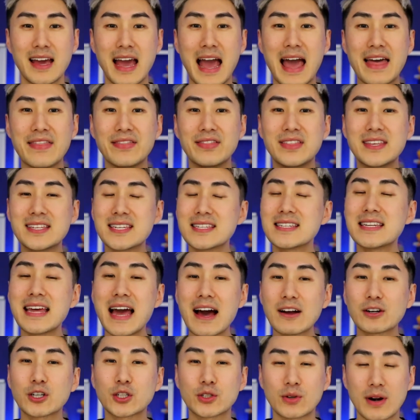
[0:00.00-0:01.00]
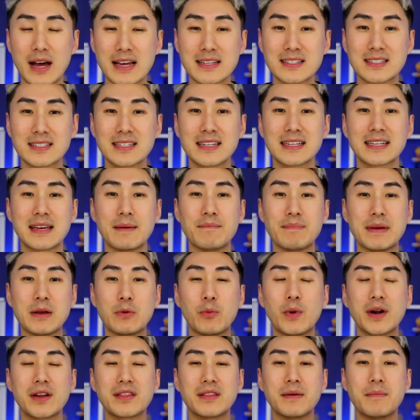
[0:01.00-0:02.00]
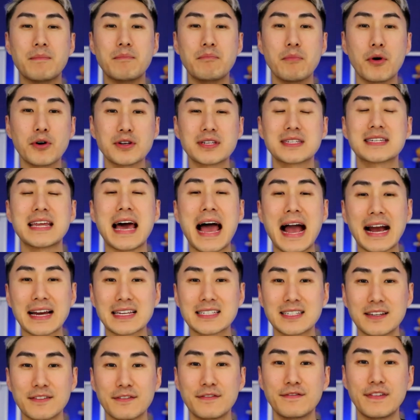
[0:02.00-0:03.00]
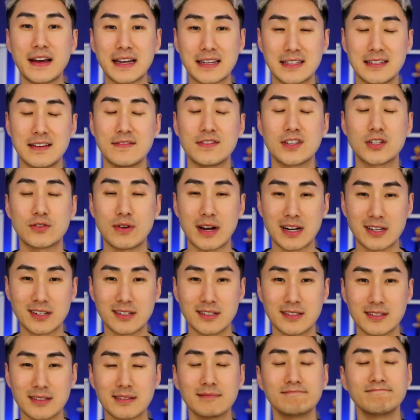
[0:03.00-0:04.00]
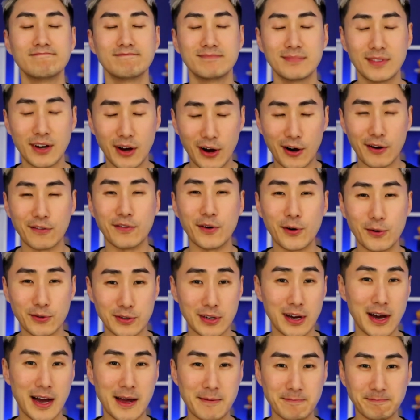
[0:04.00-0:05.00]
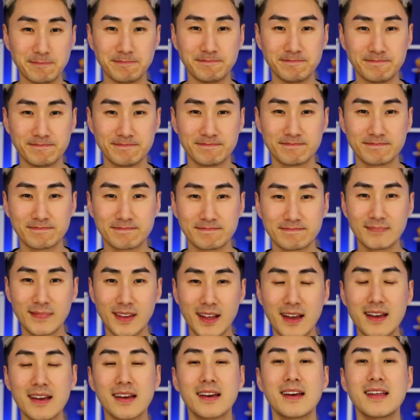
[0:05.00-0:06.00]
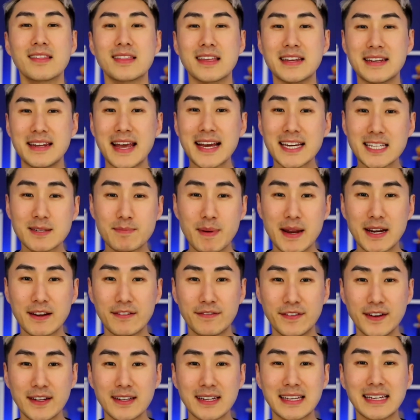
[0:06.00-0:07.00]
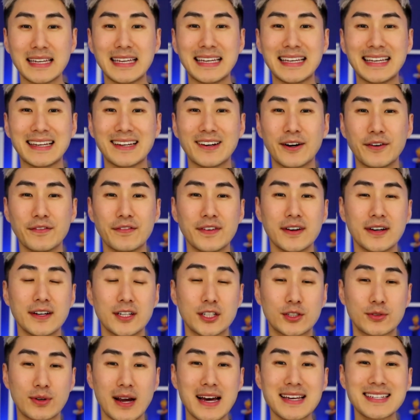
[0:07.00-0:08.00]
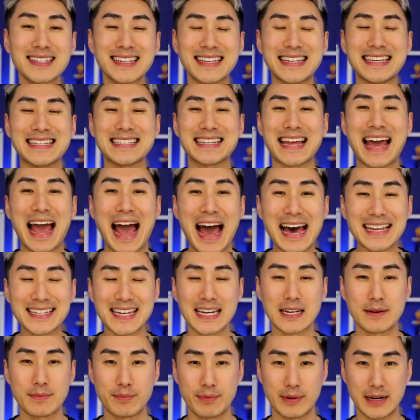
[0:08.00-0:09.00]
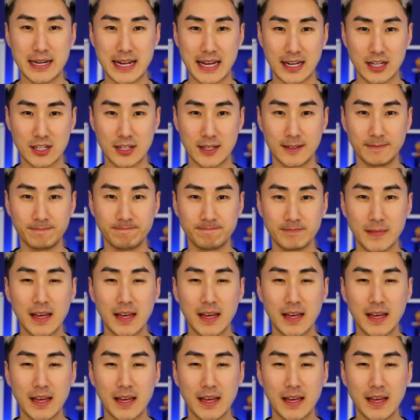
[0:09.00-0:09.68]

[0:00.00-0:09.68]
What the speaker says: And this is how trusts can be one of the most tax-effective structures of all time. The next benefit of a trust is asset protection.